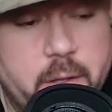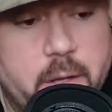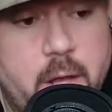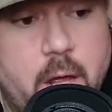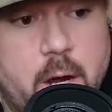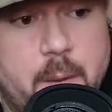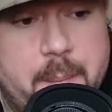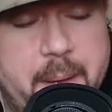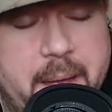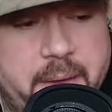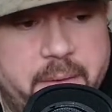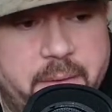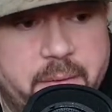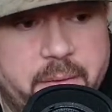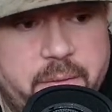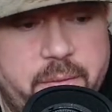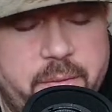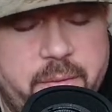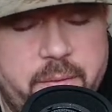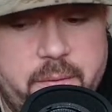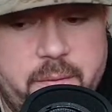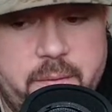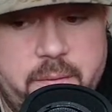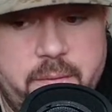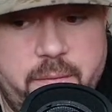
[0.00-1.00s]
Banton's
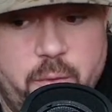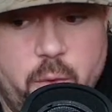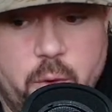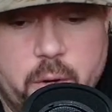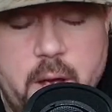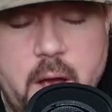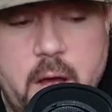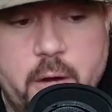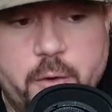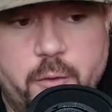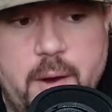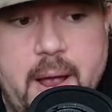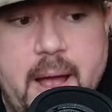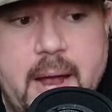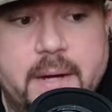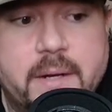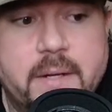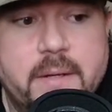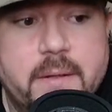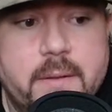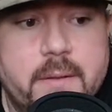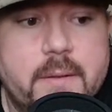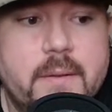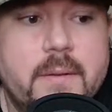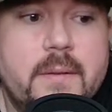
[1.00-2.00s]
full contract.
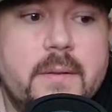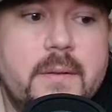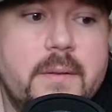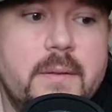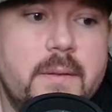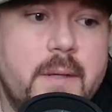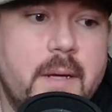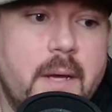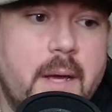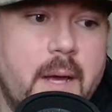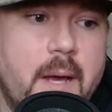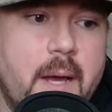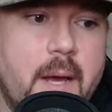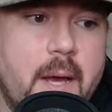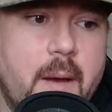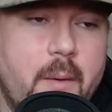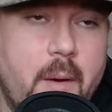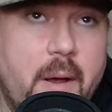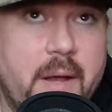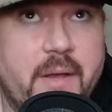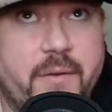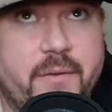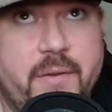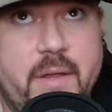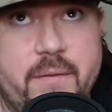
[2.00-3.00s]

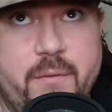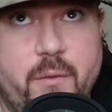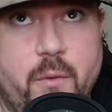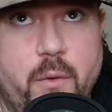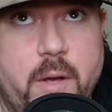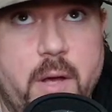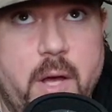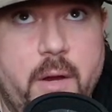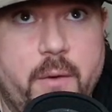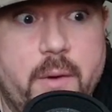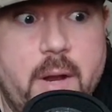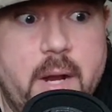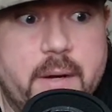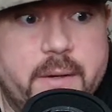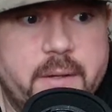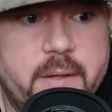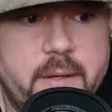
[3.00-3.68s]
I guess not full contract,